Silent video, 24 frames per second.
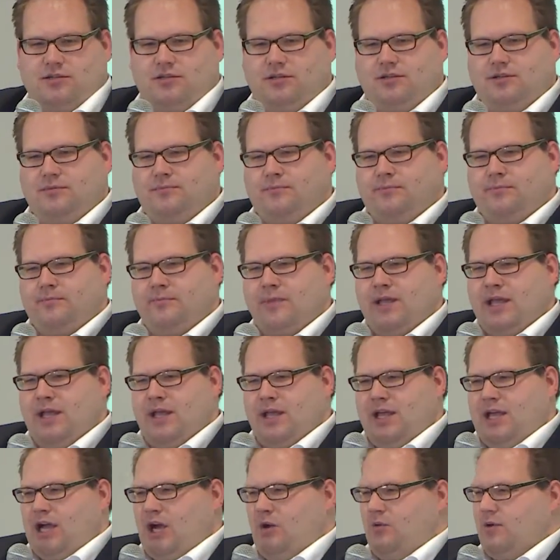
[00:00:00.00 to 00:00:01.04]
and
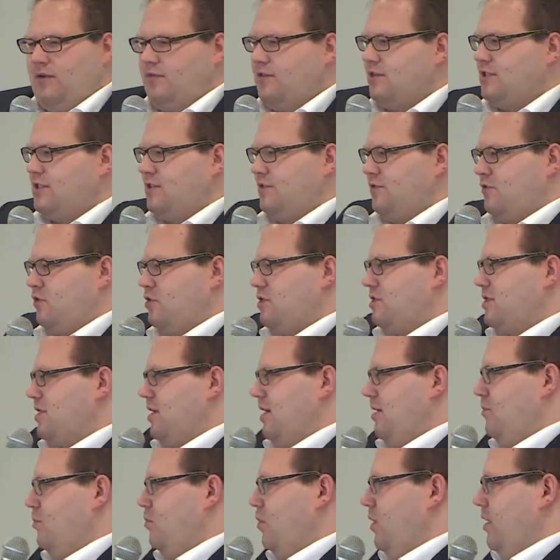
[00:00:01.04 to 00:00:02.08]
ICCQ
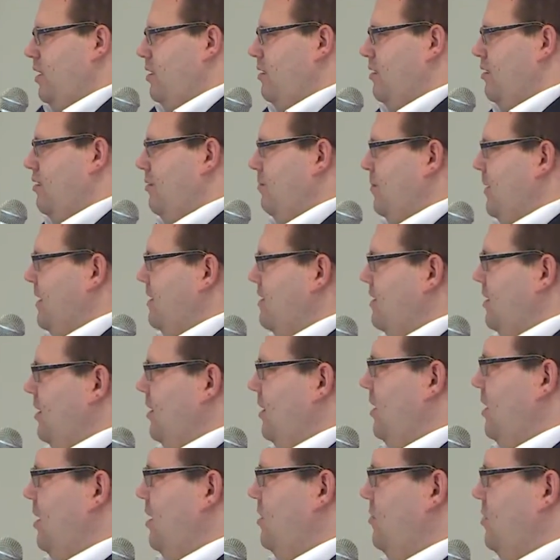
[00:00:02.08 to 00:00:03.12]
held a lecturer
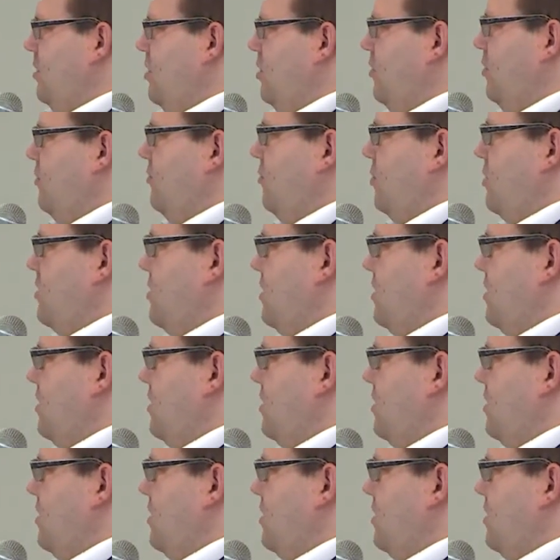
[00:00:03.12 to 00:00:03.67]
workshop with the